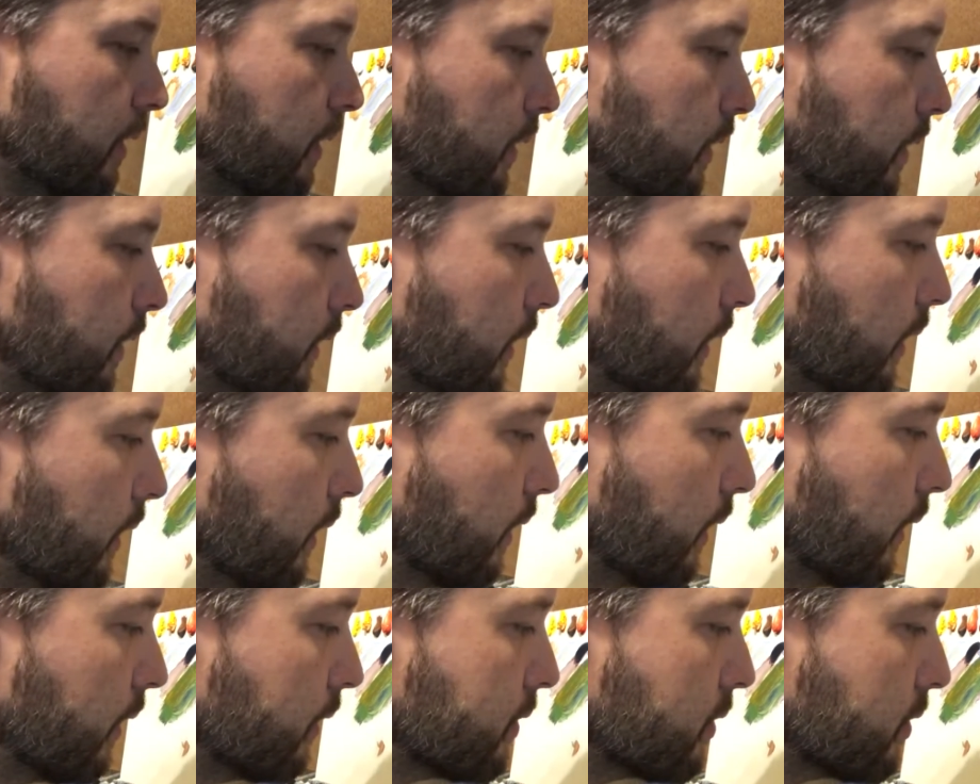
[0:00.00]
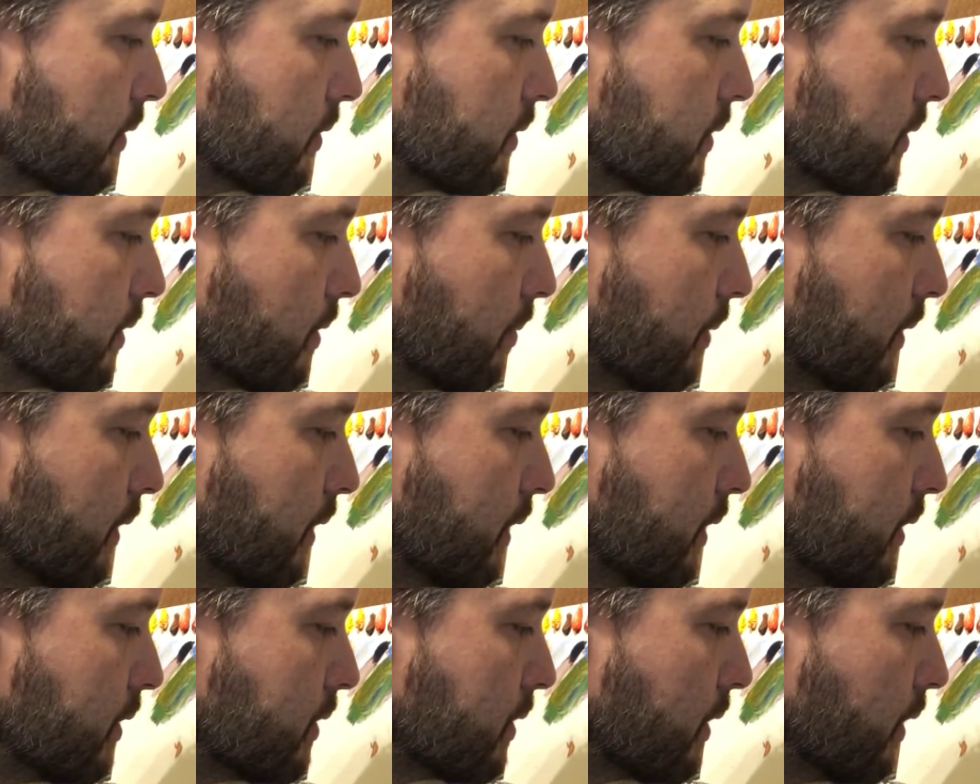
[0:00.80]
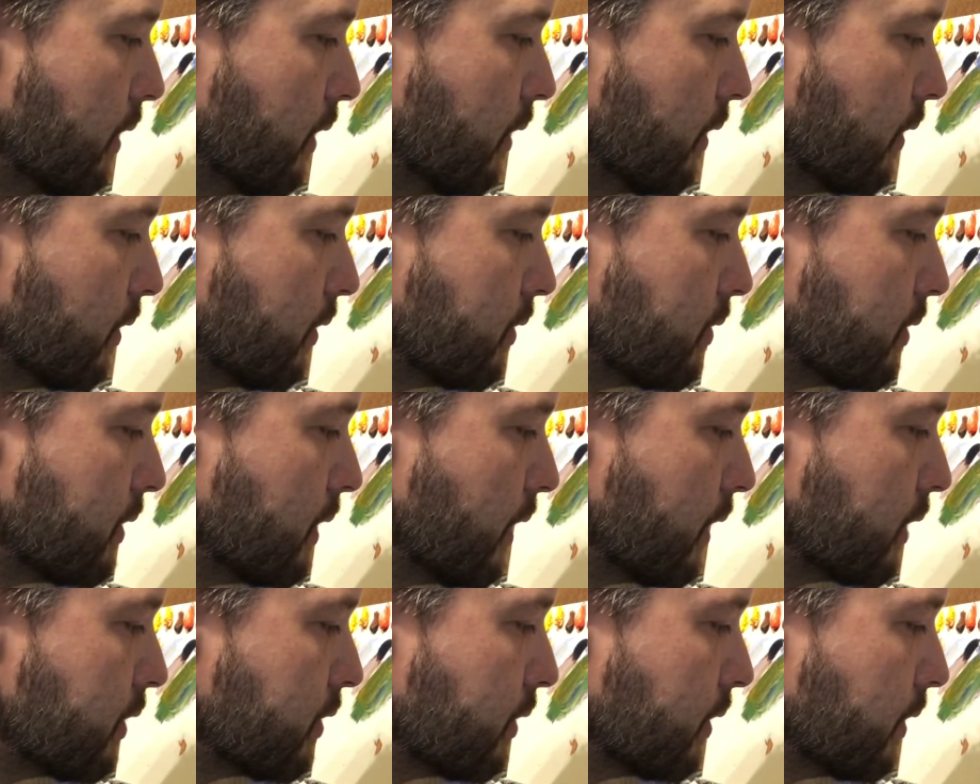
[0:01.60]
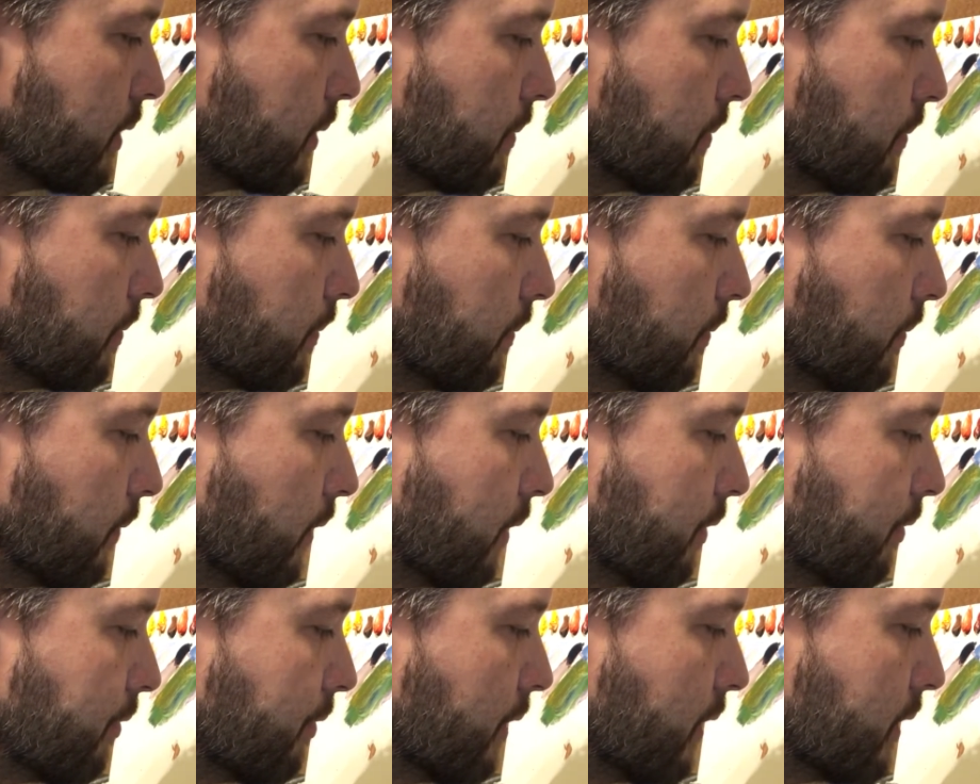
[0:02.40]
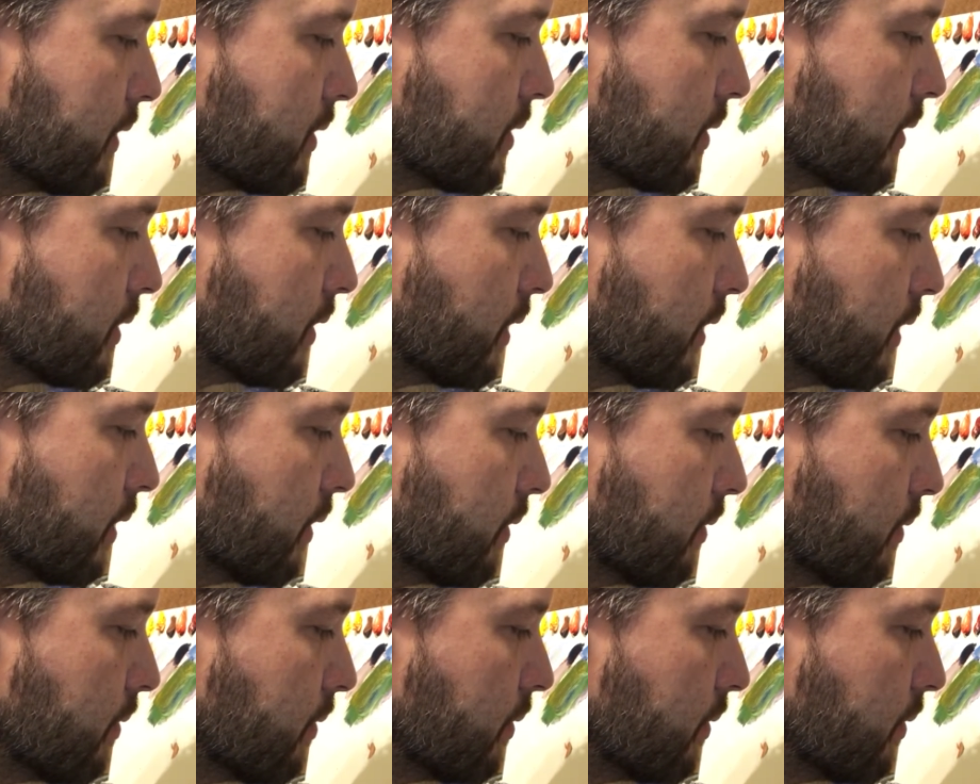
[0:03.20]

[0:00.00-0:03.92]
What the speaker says: Yeah, so some of these, there's actually a fence line.